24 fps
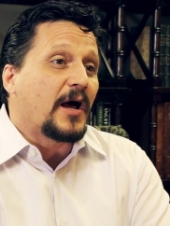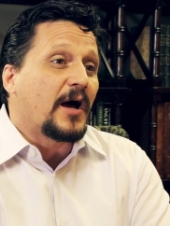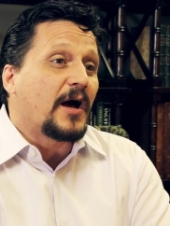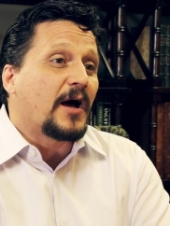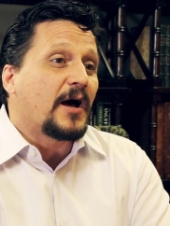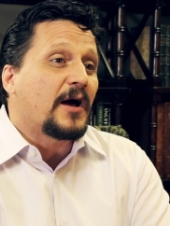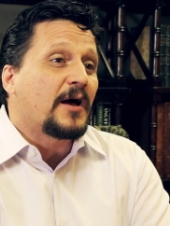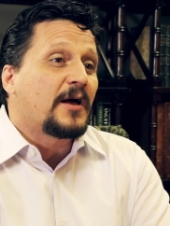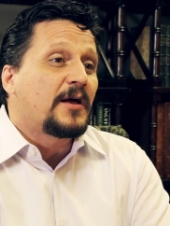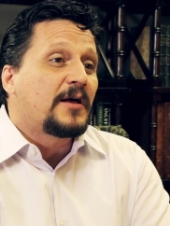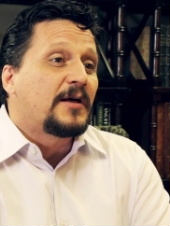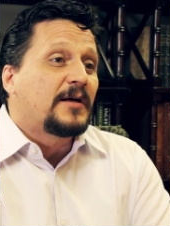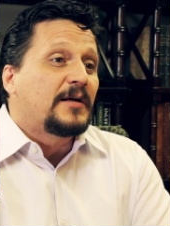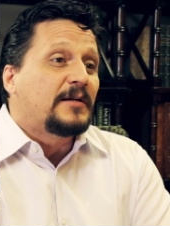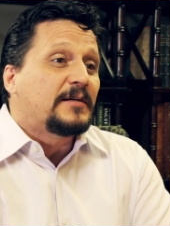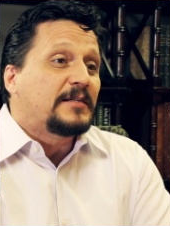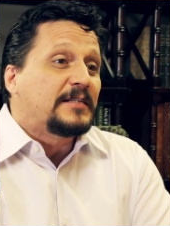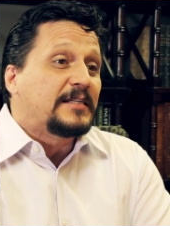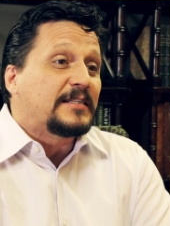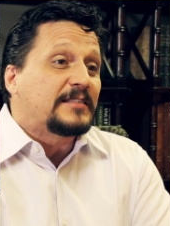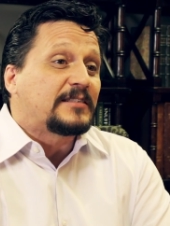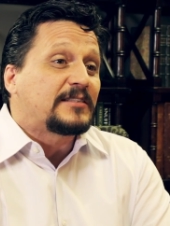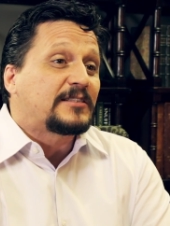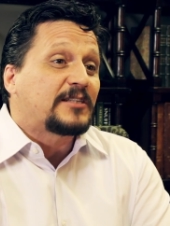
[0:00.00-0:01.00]
uh,
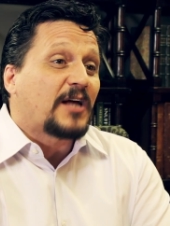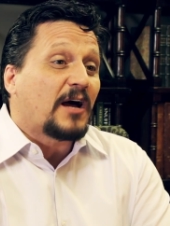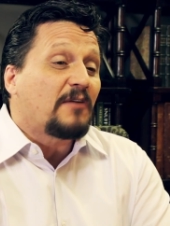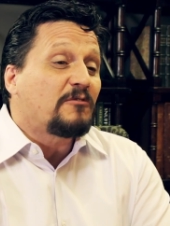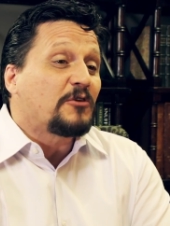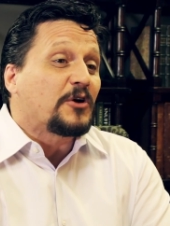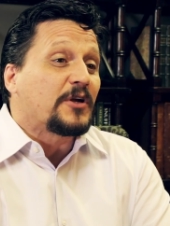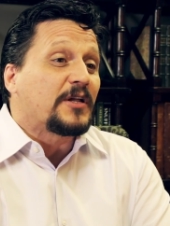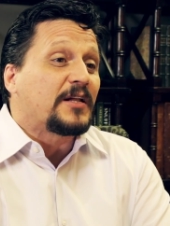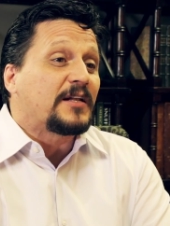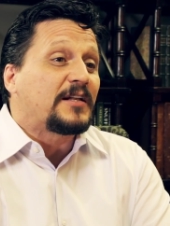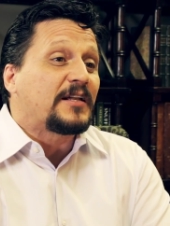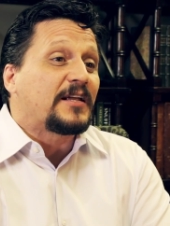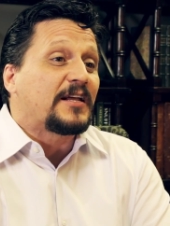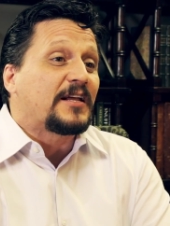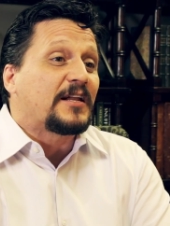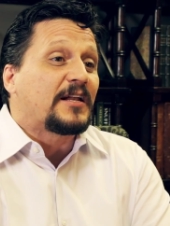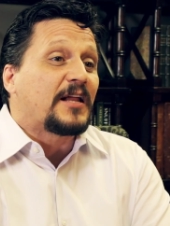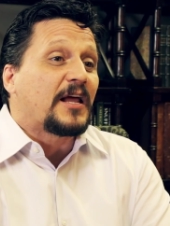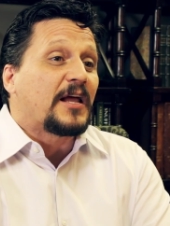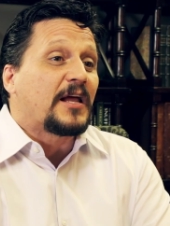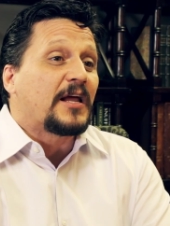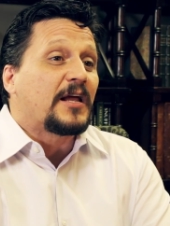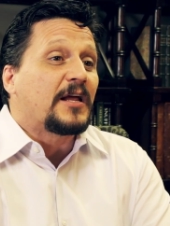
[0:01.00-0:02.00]
discovered it
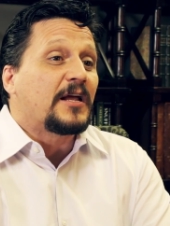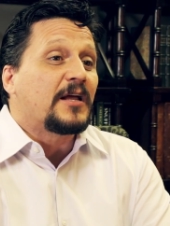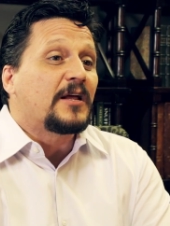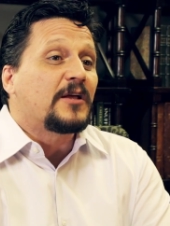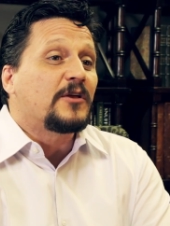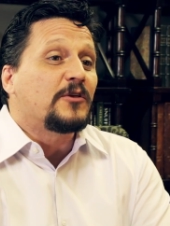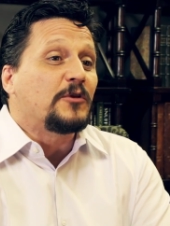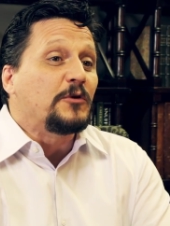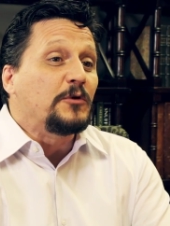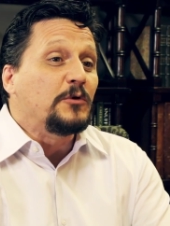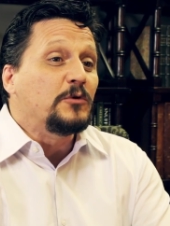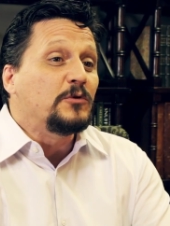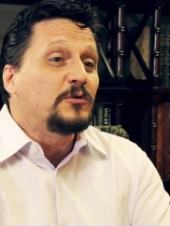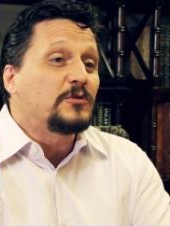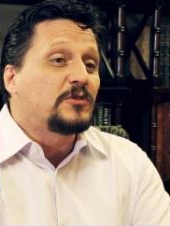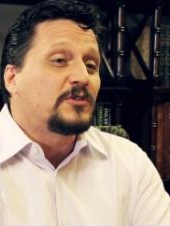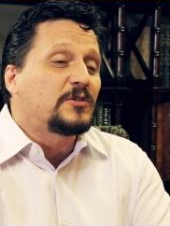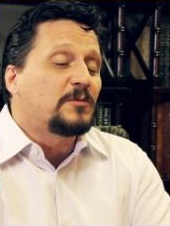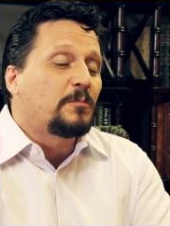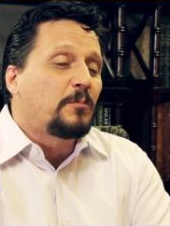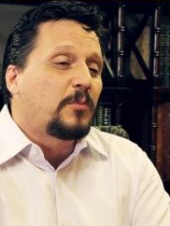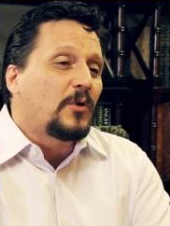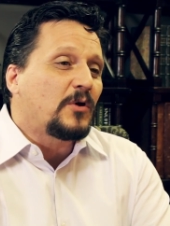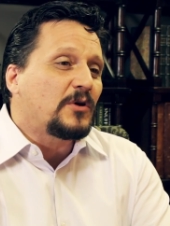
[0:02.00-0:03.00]
in a
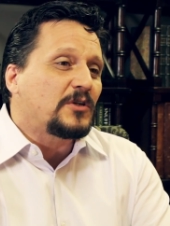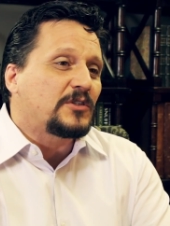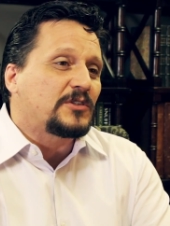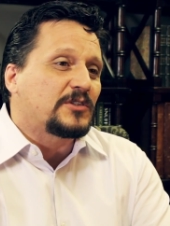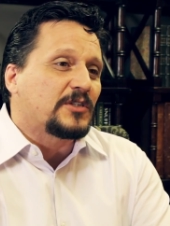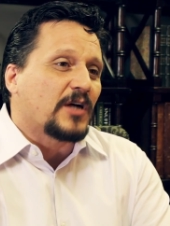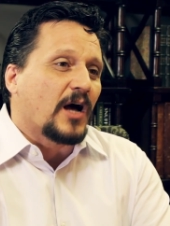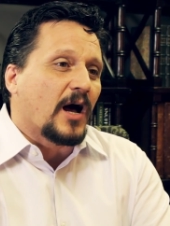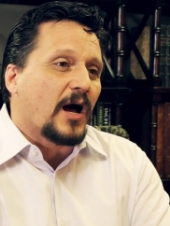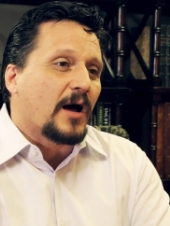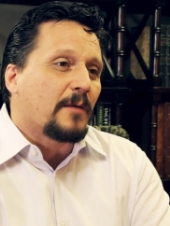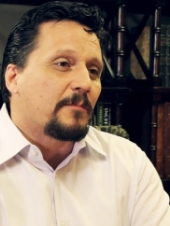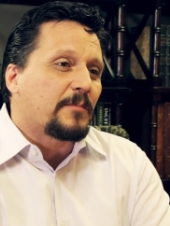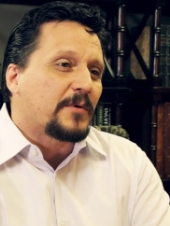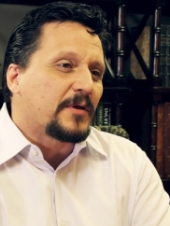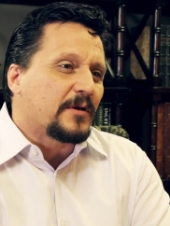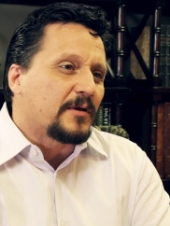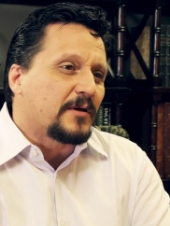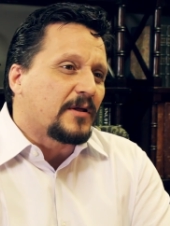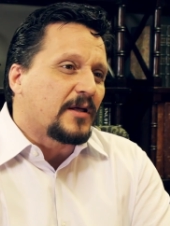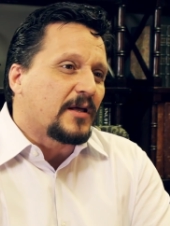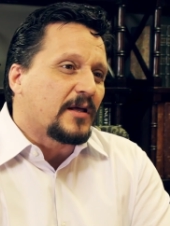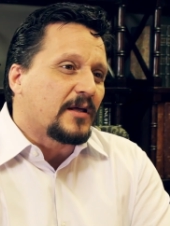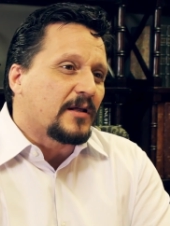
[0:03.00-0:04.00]
used bookshop
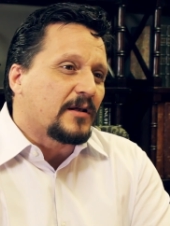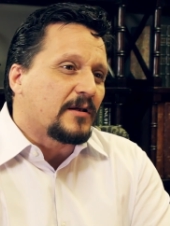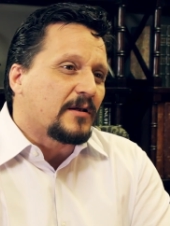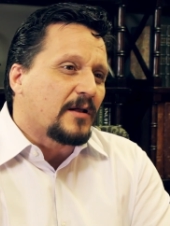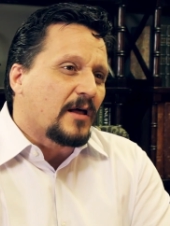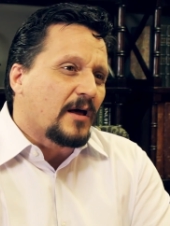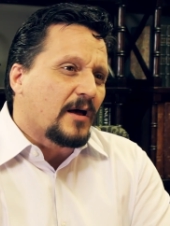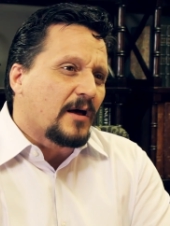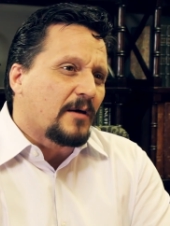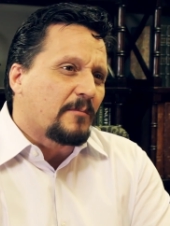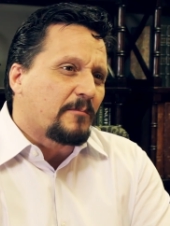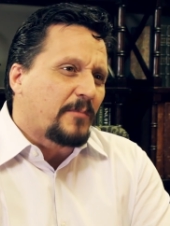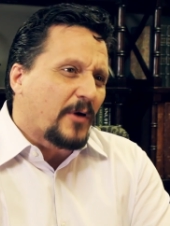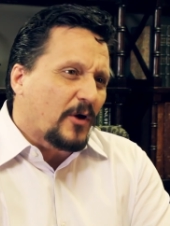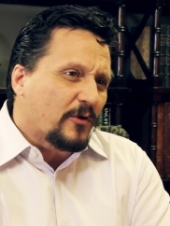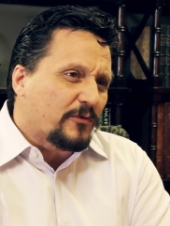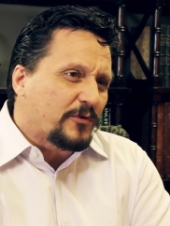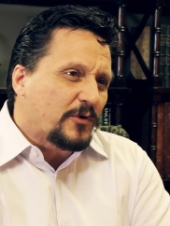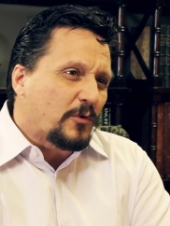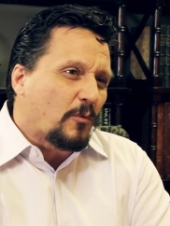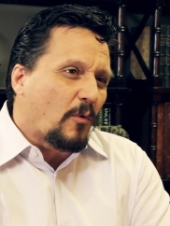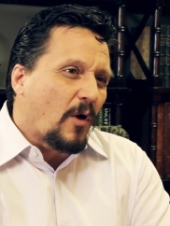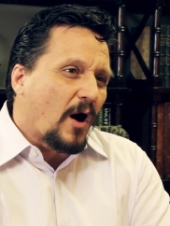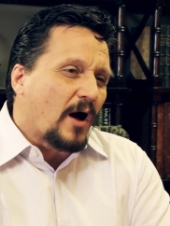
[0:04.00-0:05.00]
in, in uh,
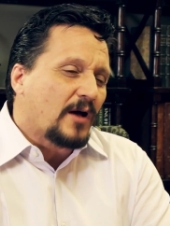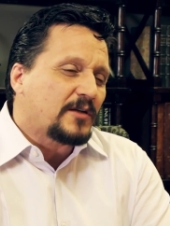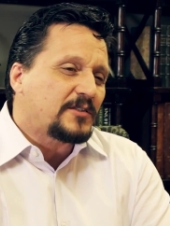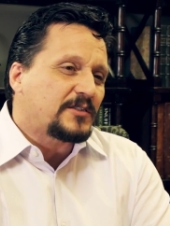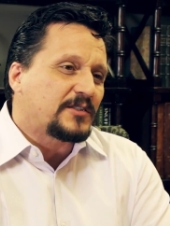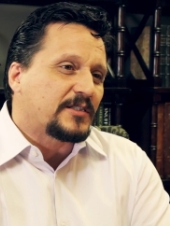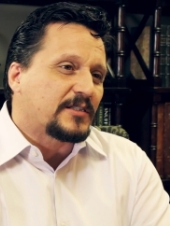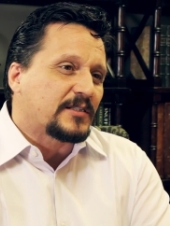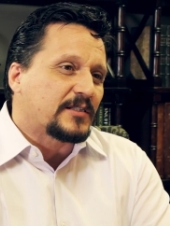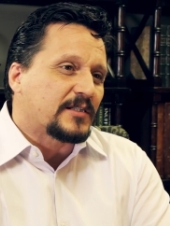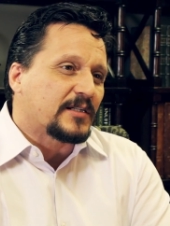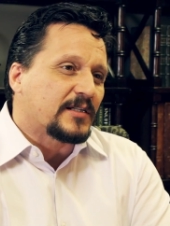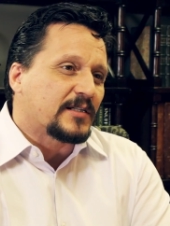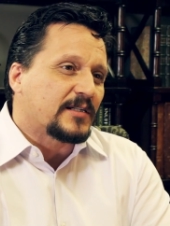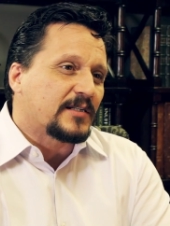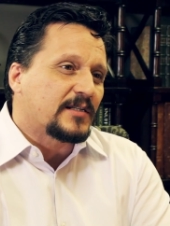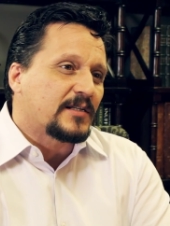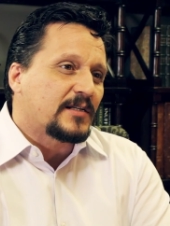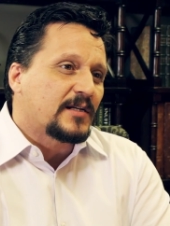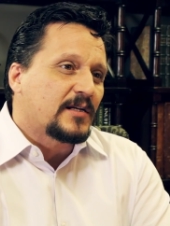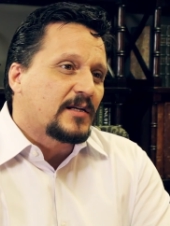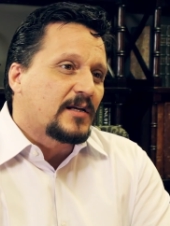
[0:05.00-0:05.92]
Bellevue, Washington.